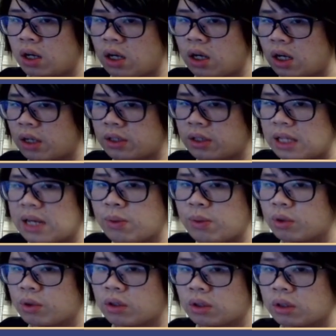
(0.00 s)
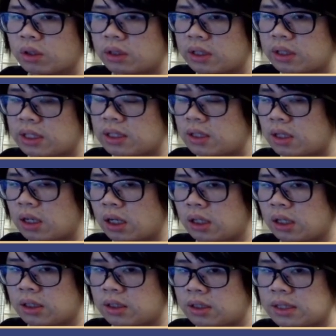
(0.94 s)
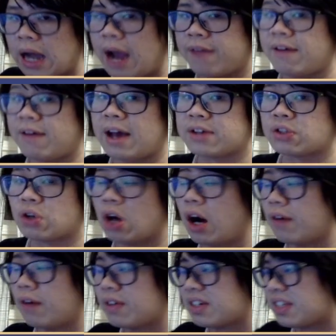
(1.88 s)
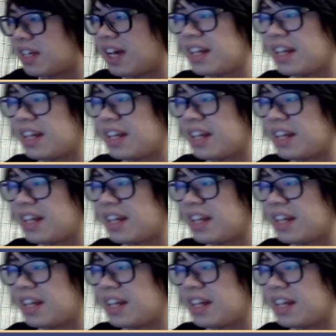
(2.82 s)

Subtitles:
they will die faster. Obviously, I